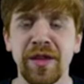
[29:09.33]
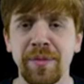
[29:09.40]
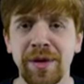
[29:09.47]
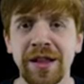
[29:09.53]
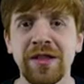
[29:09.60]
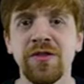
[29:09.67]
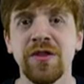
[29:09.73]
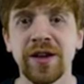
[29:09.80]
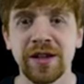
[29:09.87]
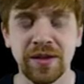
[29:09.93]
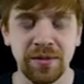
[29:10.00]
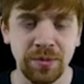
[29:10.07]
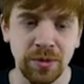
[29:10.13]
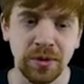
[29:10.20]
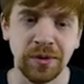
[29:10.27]
tablet, for
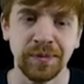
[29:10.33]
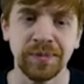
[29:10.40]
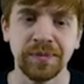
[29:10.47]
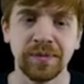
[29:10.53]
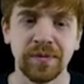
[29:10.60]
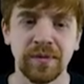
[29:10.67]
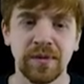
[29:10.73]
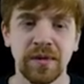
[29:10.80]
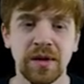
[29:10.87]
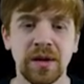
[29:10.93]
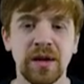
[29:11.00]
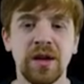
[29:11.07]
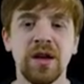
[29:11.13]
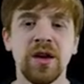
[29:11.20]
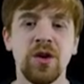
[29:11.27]
example.
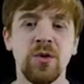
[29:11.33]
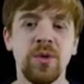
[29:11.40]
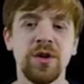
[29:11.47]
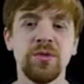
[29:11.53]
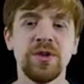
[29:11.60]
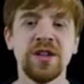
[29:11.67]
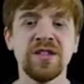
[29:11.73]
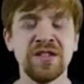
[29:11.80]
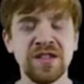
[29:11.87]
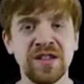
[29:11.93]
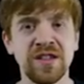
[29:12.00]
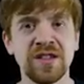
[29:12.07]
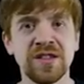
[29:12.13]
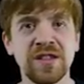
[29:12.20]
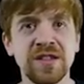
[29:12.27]
When we
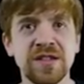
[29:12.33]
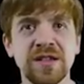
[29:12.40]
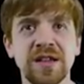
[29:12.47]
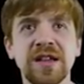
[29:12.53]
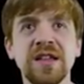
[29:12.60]
consider this